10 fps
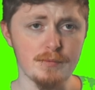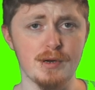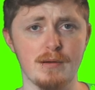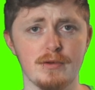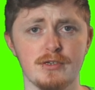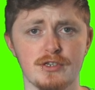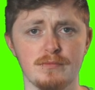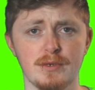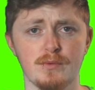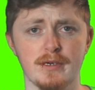probably
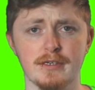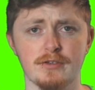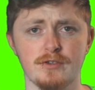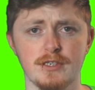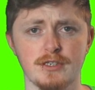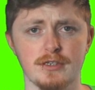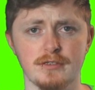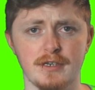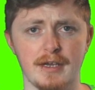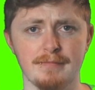shouldn't be wearing a green shirt
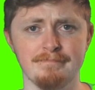today.